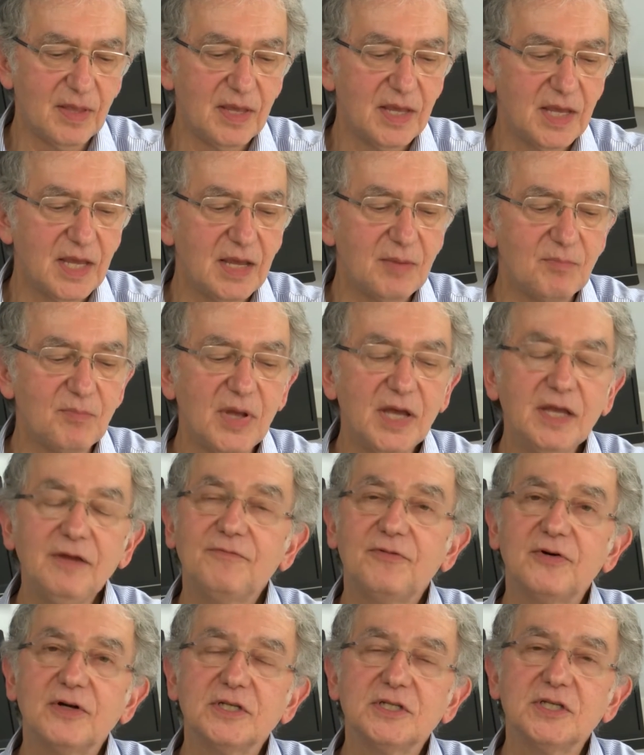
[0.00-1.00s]
It might,
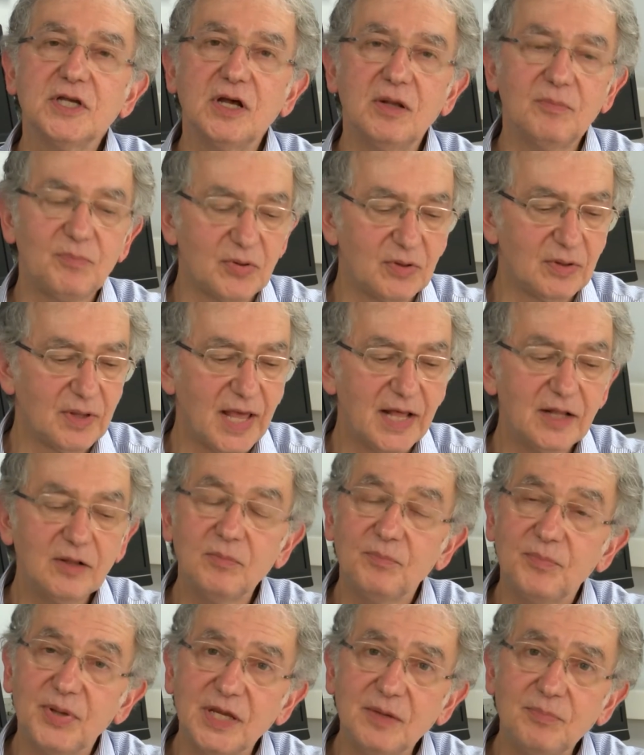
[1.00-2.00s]
for example,
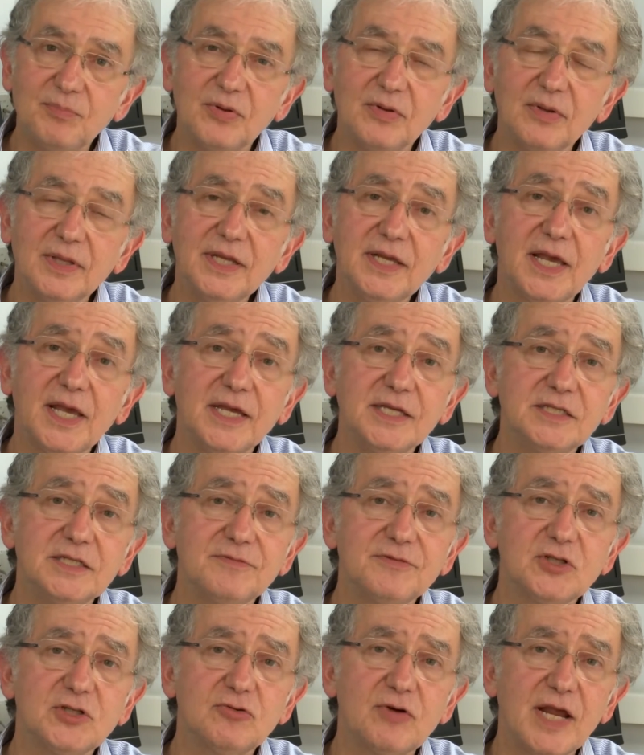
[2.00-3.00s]
help people in case
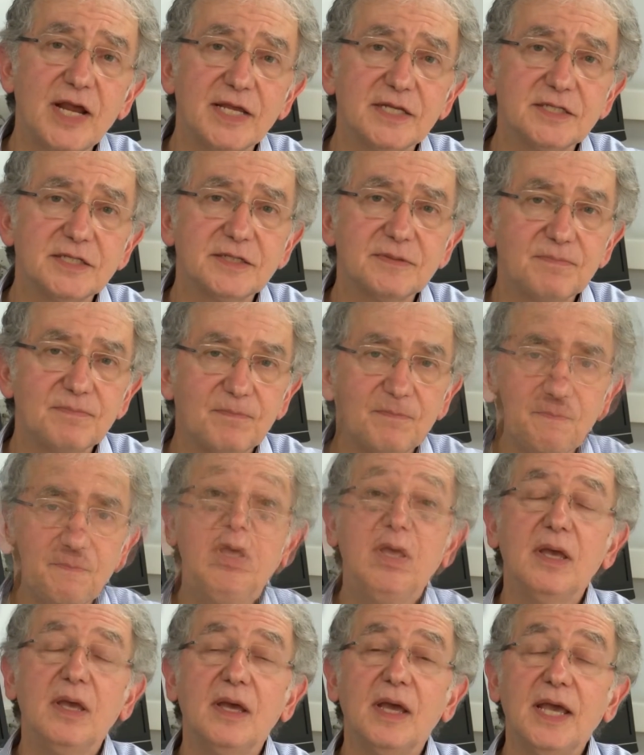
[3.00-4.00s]
of stress.
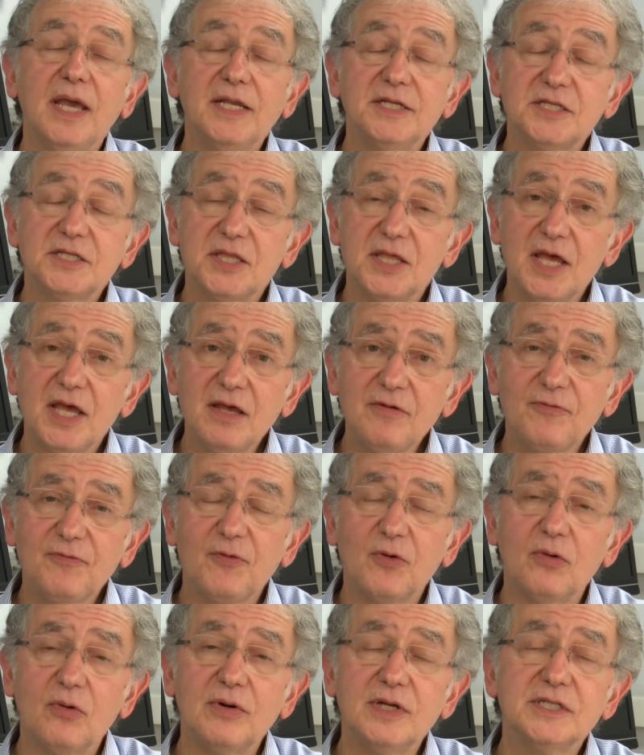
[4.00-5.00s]
It's
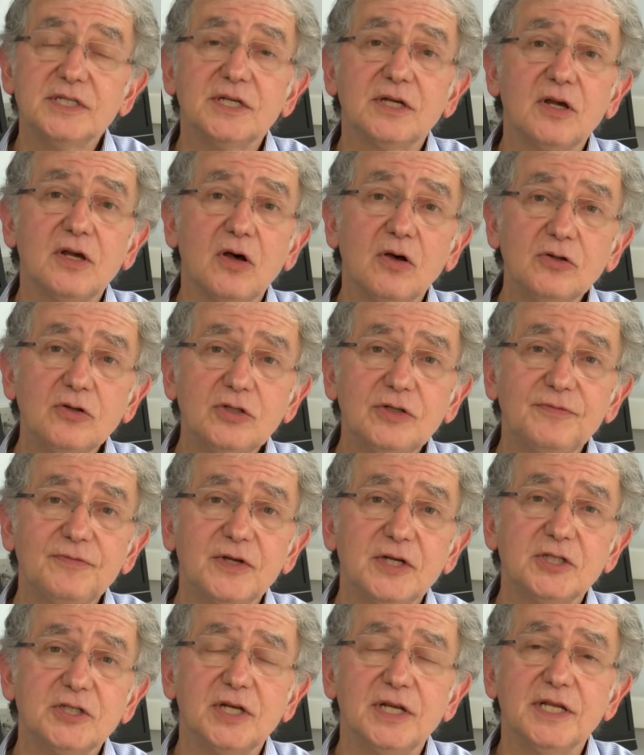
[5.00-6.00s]
a
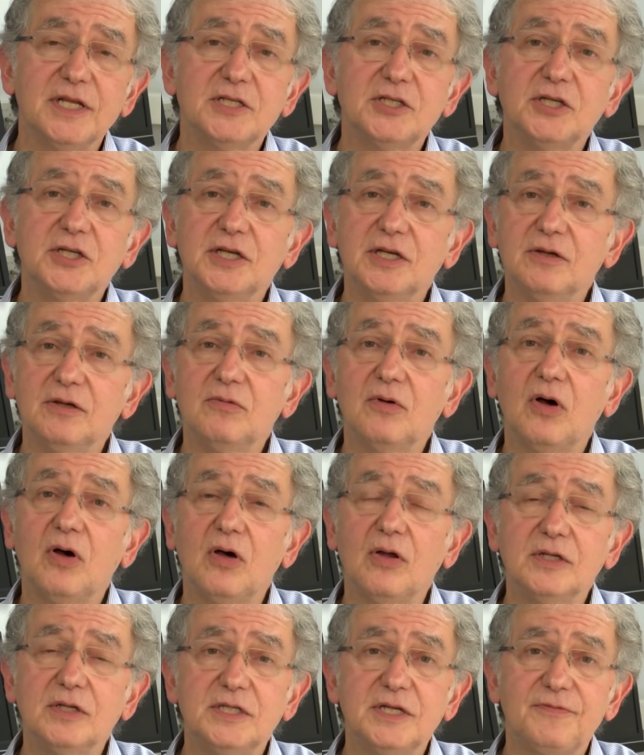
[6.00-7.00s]
controversial issue
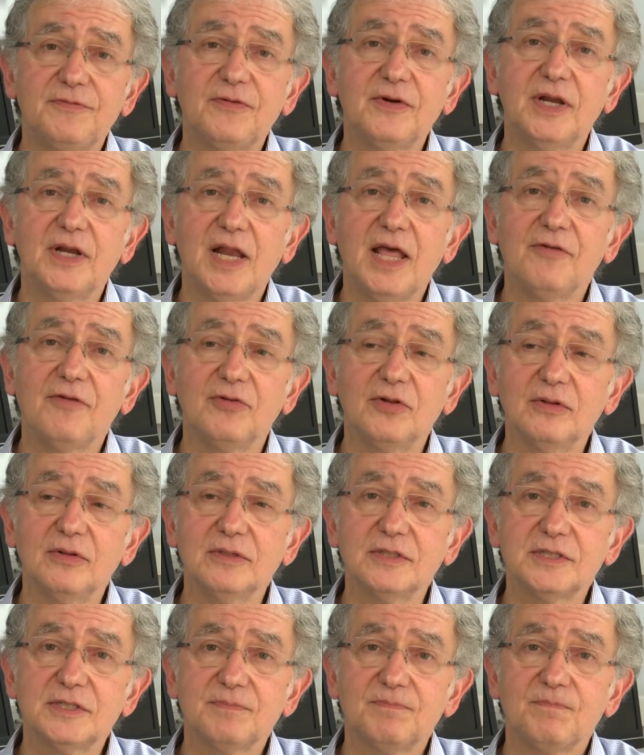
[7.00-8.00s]
on different
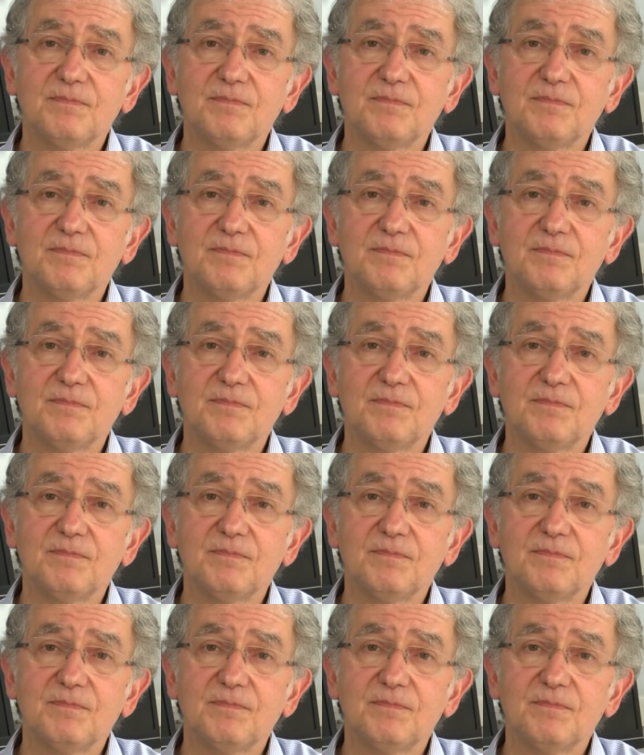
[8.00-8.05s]
levels.